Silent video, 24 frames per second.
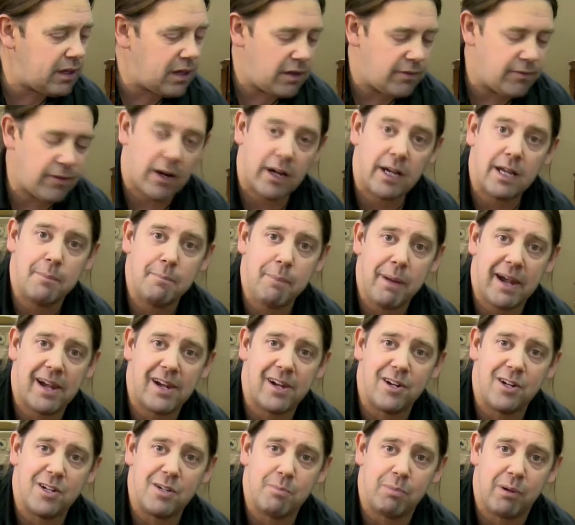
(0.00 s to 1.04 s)
our
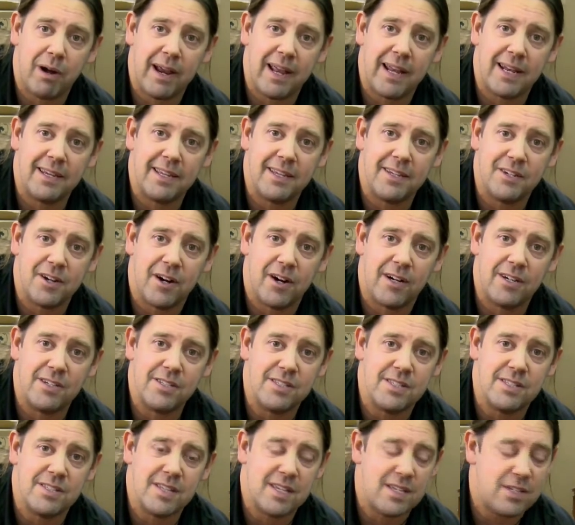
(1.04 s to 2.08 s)
competitor brand
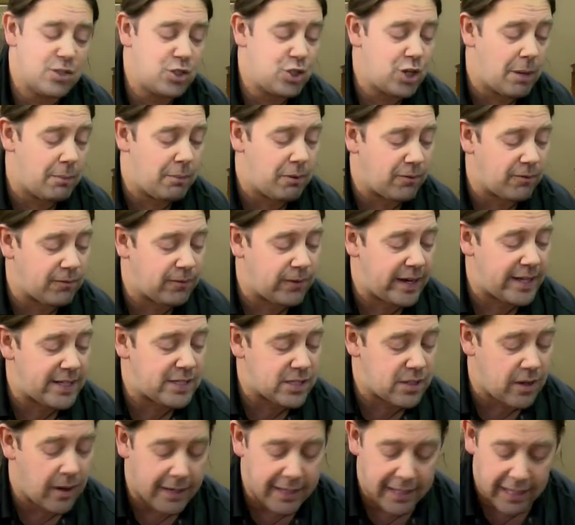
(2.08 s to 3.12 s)
guitars is jumbo
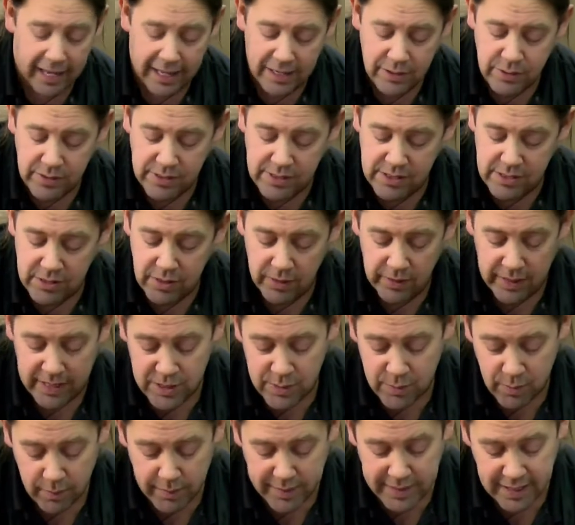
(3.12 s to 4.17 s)
frets on electrics, so
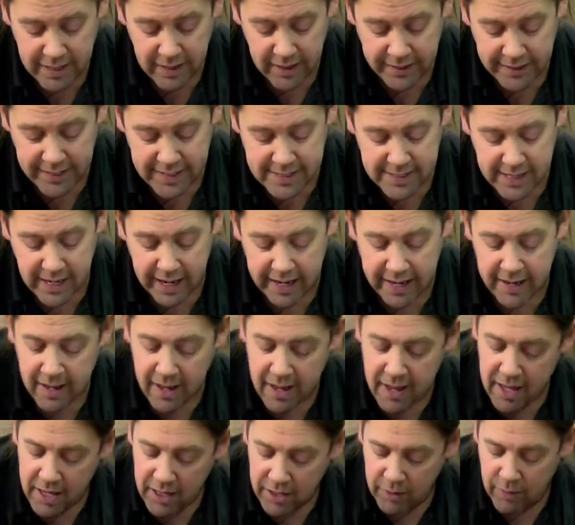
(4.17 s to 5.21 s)
that's what we did on this guy.
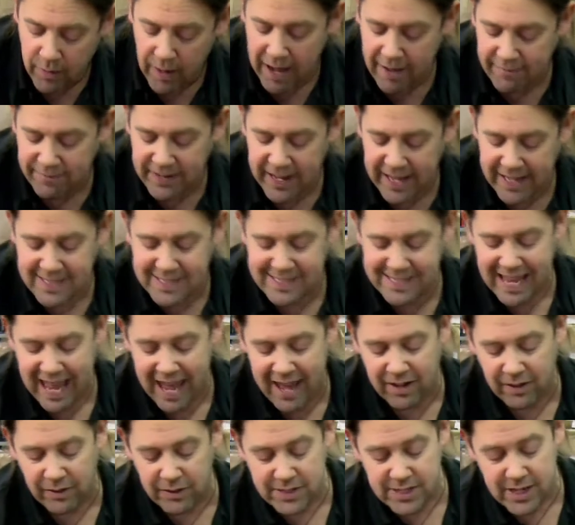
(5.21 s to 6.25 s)
Graphtec
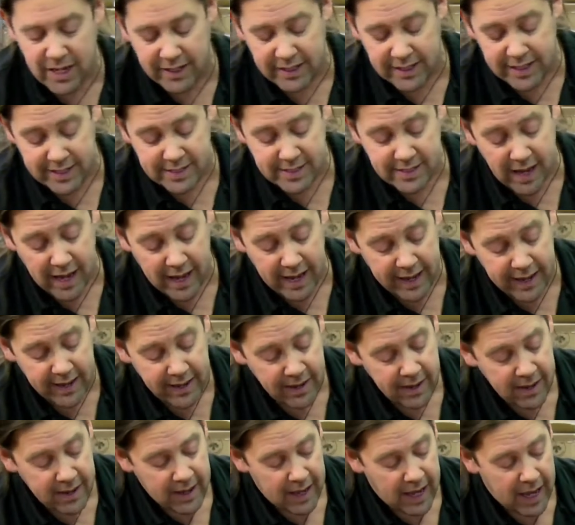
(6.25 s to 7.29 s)
saddles on this guy.
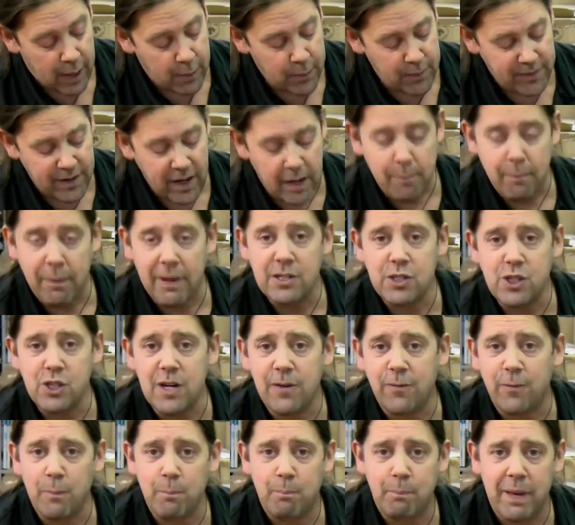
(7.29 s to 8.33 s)
We've got a bunch of
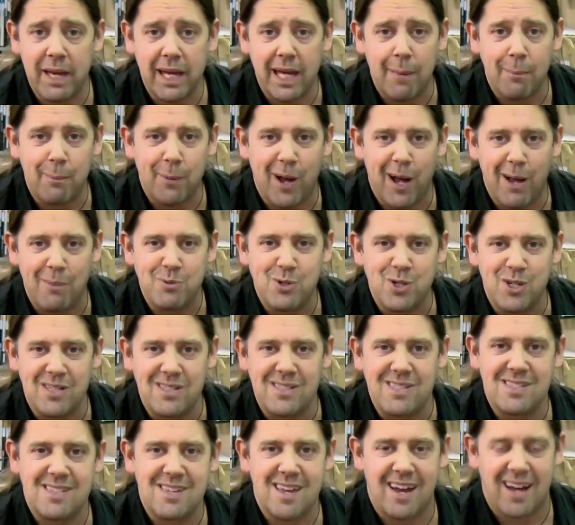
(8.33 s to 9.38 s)
different pickup
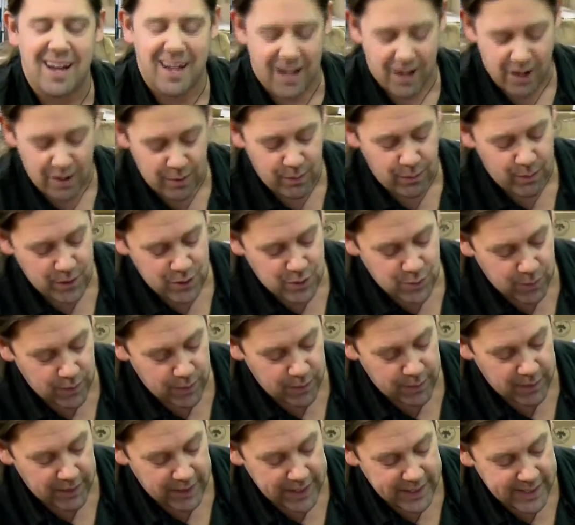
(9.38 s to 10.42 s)
options, which we're
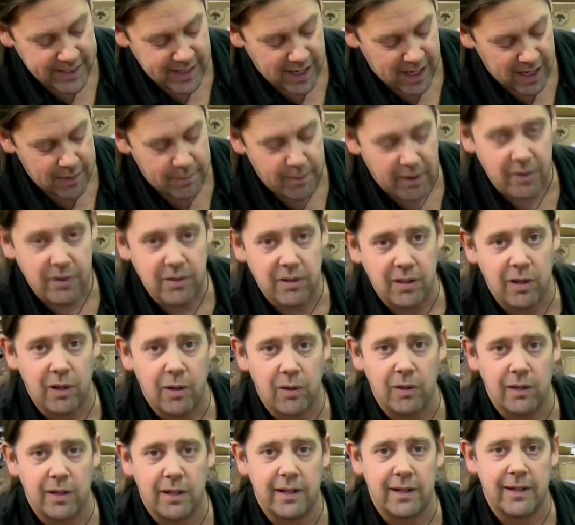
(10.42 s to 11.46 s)
really excited about.
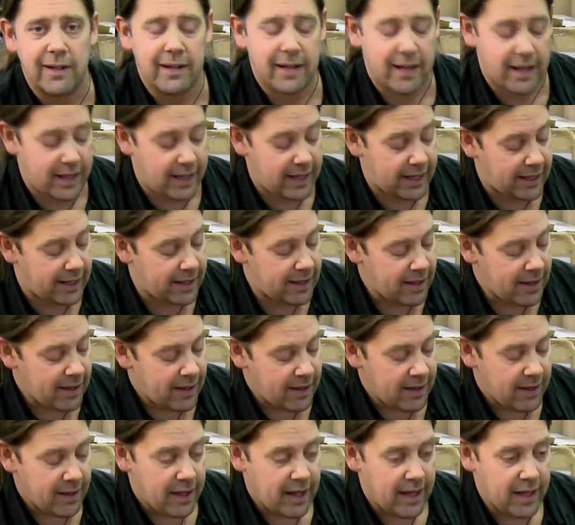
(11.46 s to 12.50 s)
Lolar,
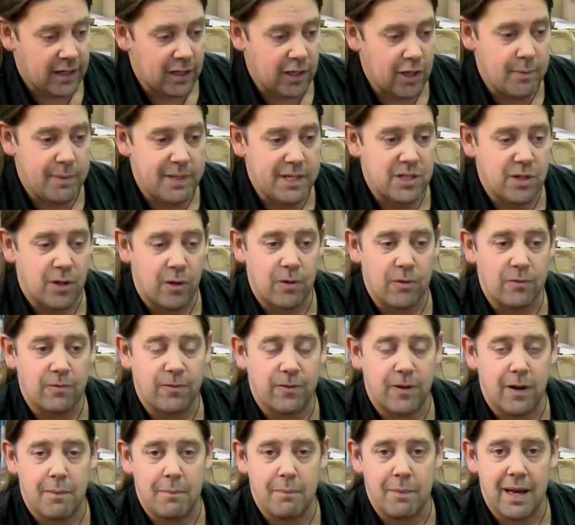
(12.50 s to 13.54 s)
Lumitone
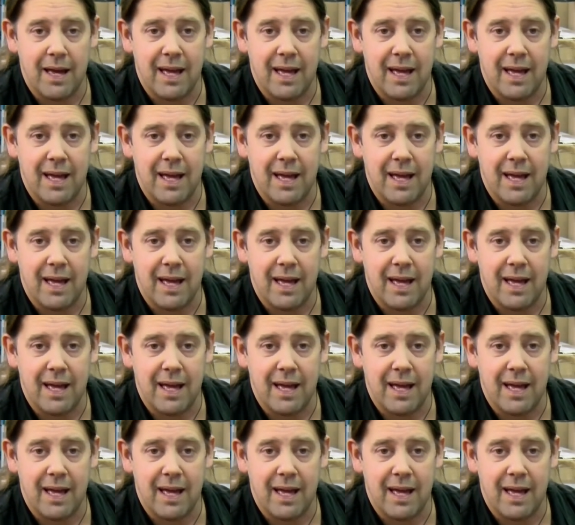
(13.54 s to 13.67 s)
from